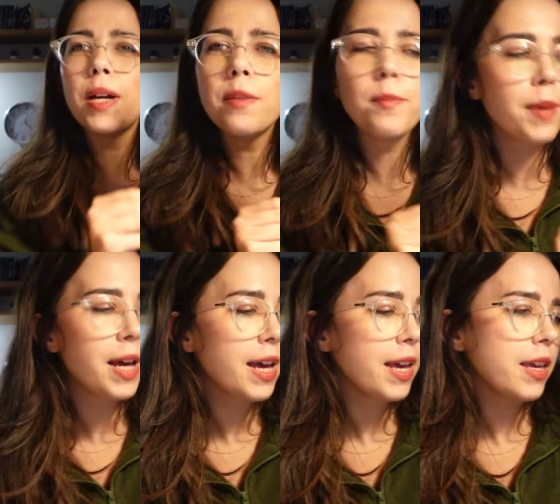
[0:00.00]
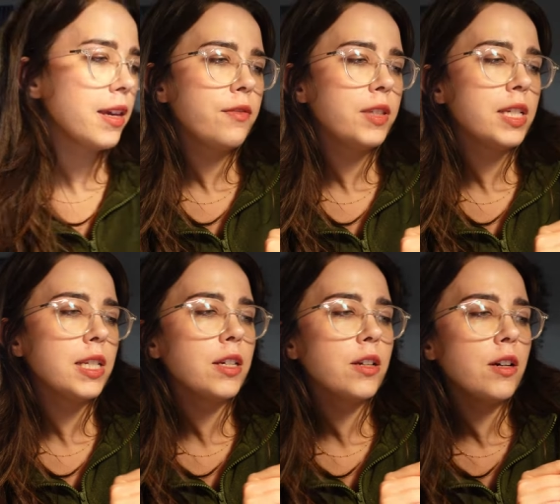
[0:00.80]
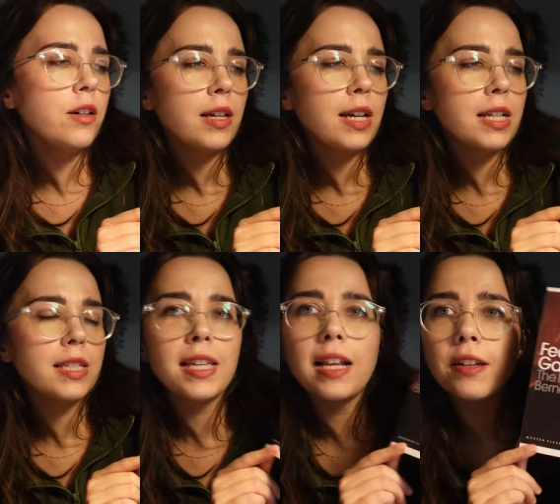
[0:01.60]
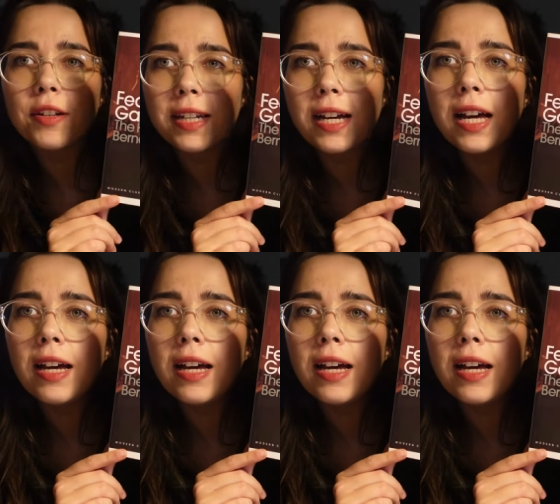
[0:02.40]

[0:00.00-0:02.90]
one by Federico Garcia Lorca,